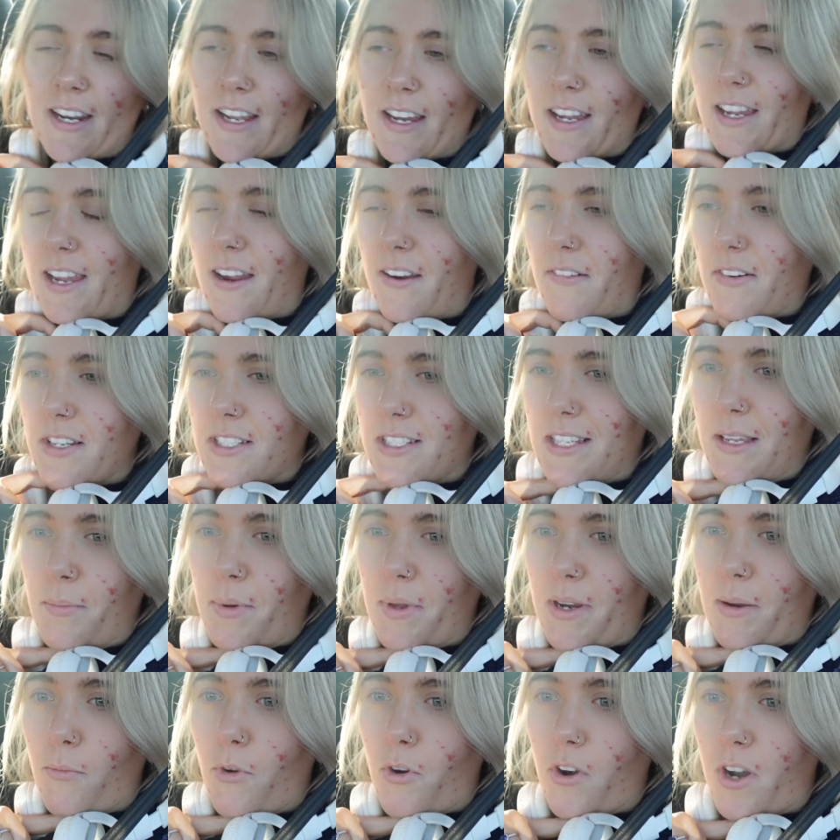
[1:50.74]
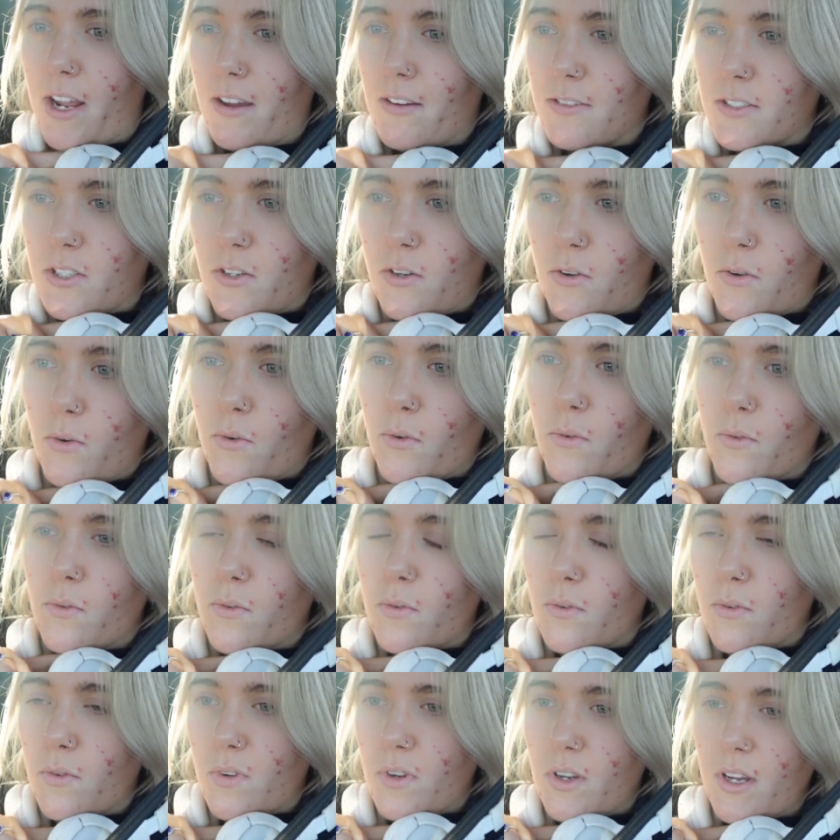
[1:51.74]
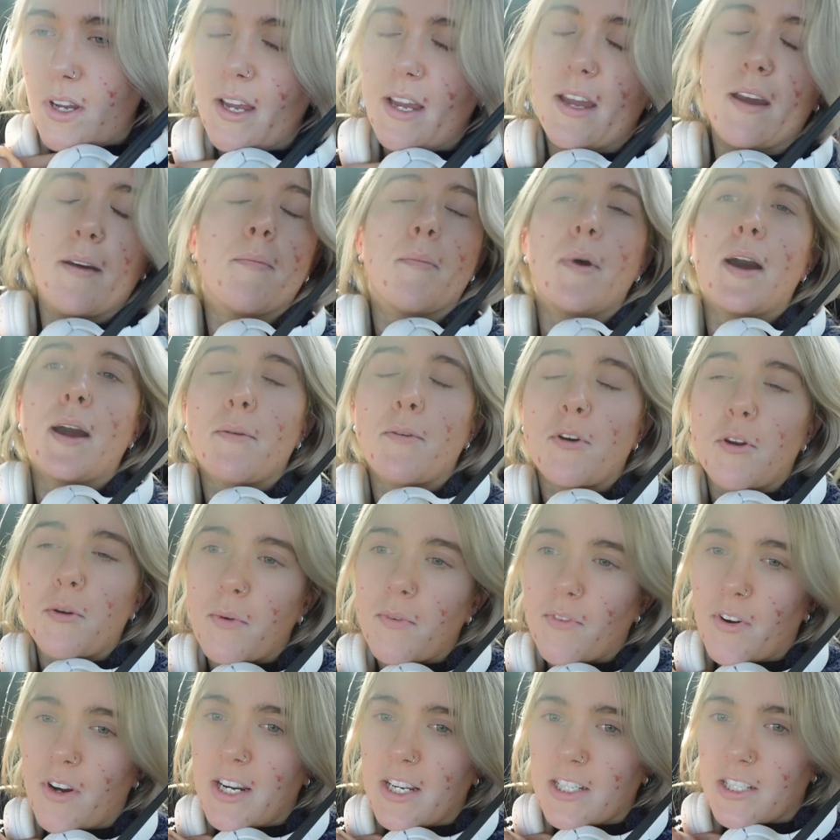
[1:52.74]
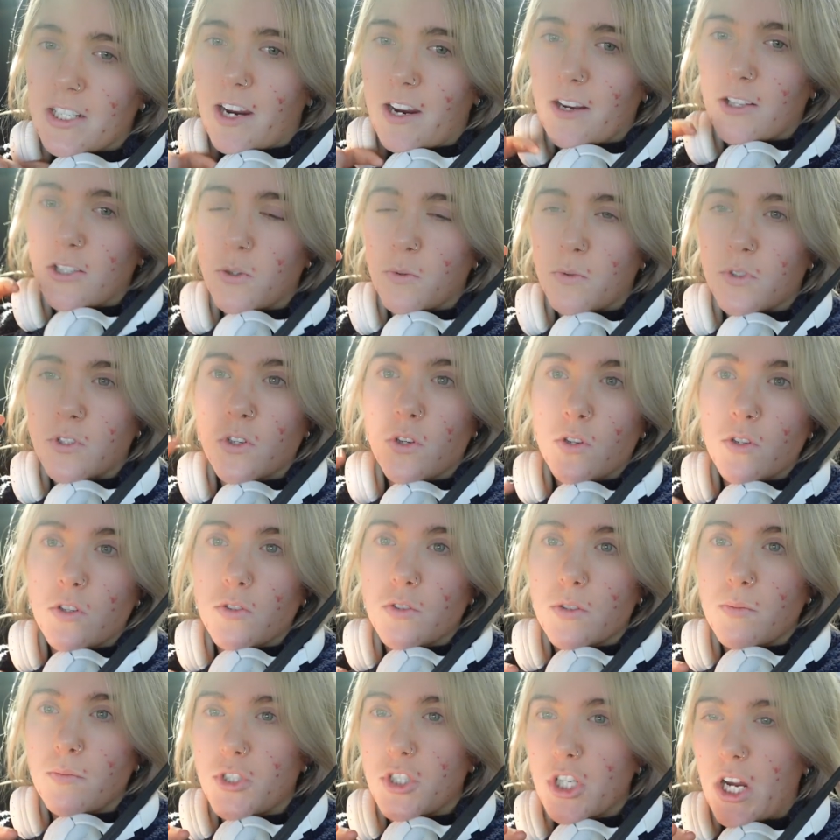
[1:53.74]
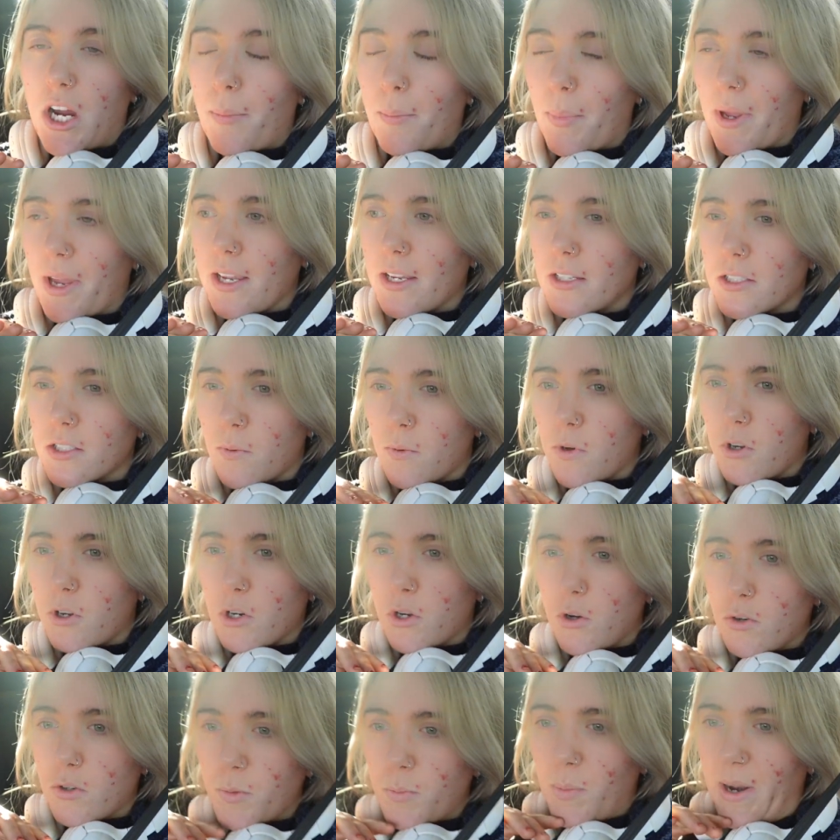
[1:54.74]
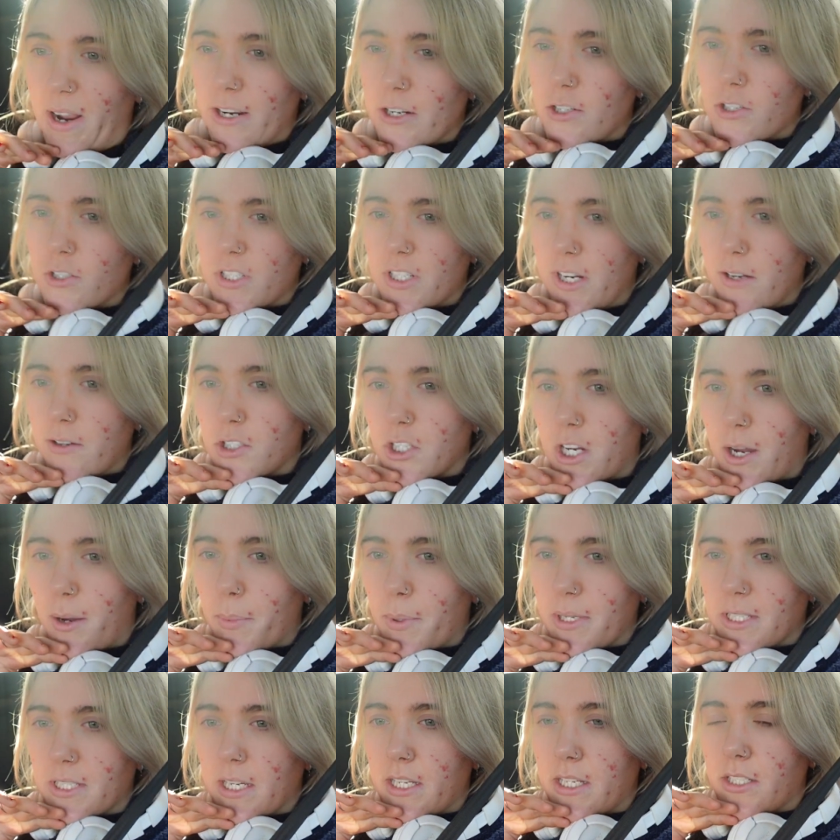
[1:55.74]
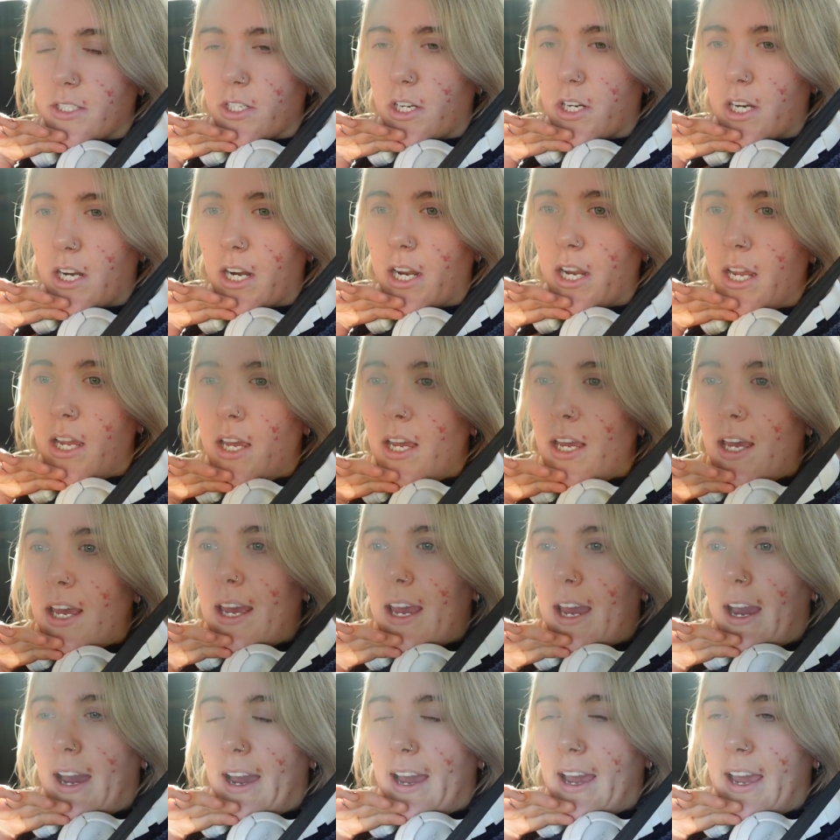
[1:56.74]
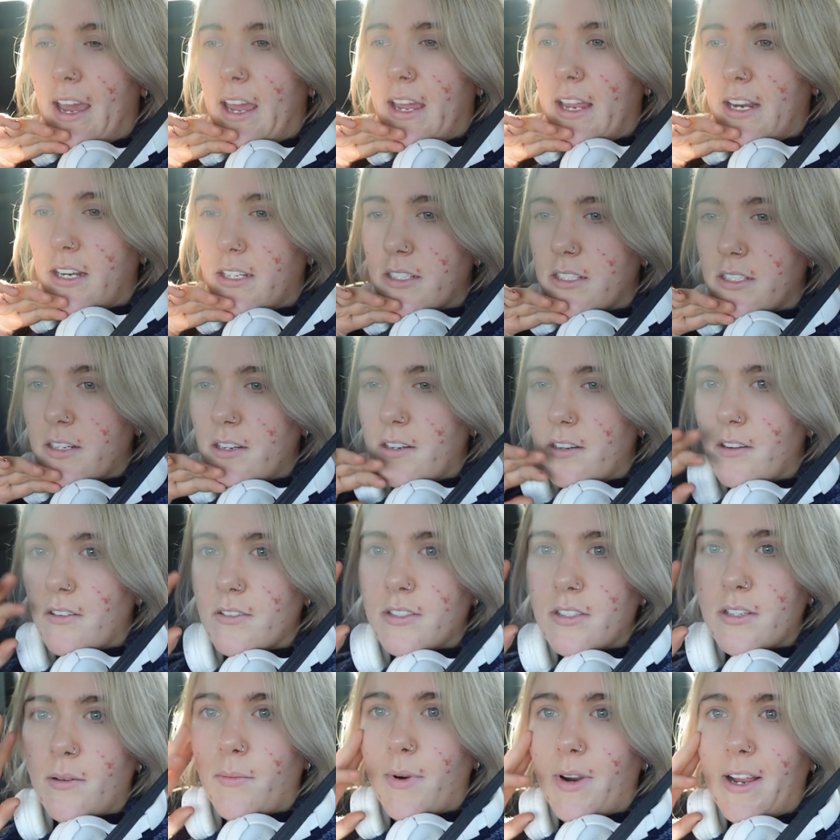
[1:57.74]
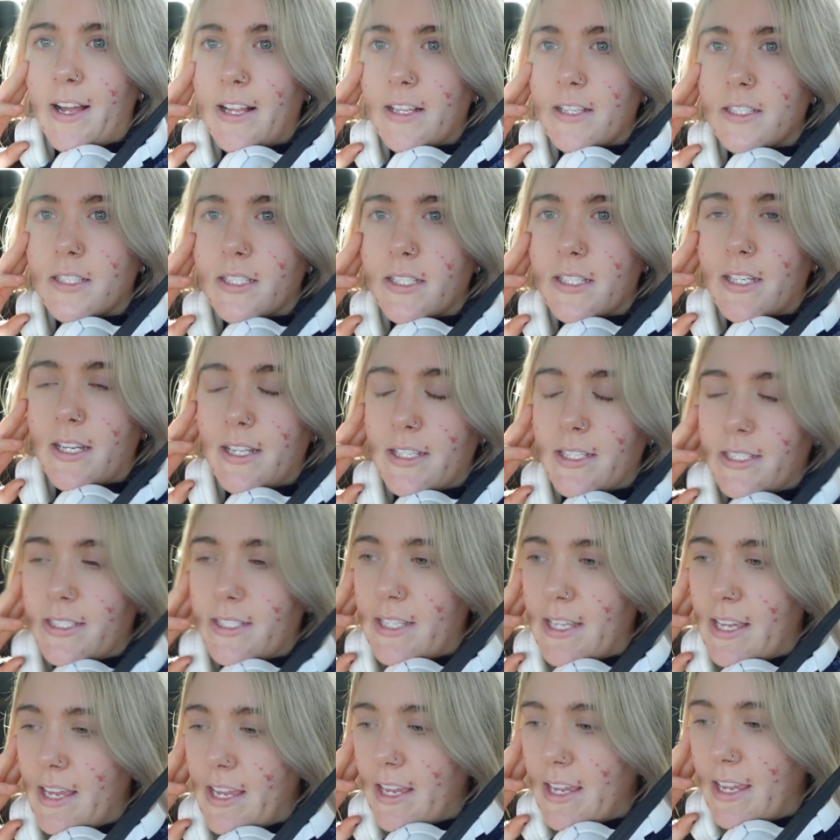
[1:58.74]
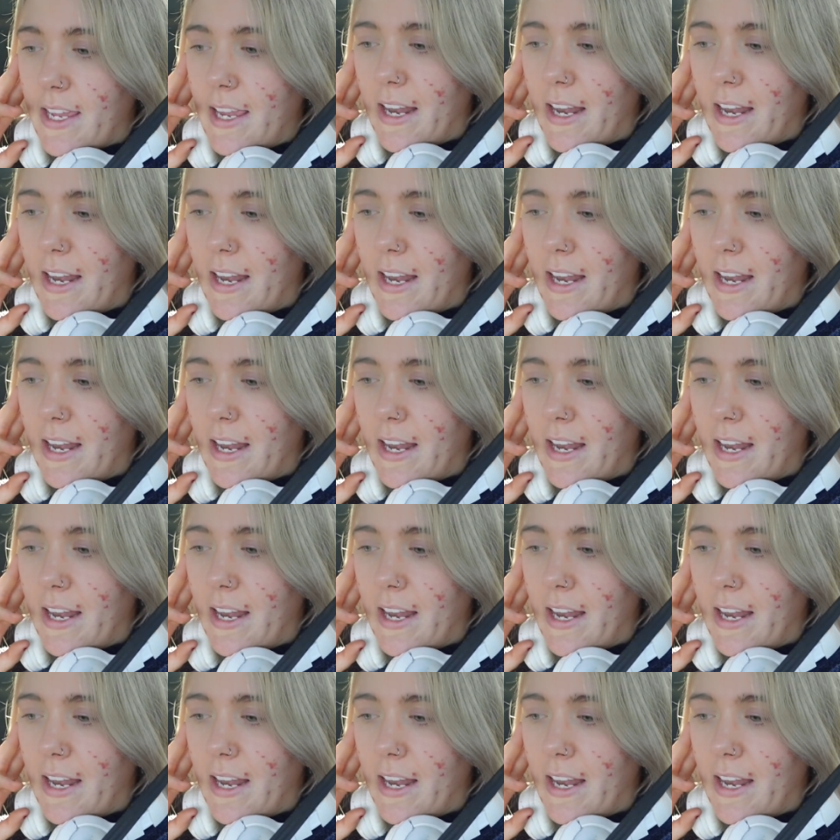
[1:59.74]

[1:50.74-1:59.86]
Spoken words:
And I can't really sleep anymore now, so I'm going to be really tired. So we're just going to do some shopping. So we're going to go to Blanchardstown Shopping Centre and I don't know, somewhere else, and see.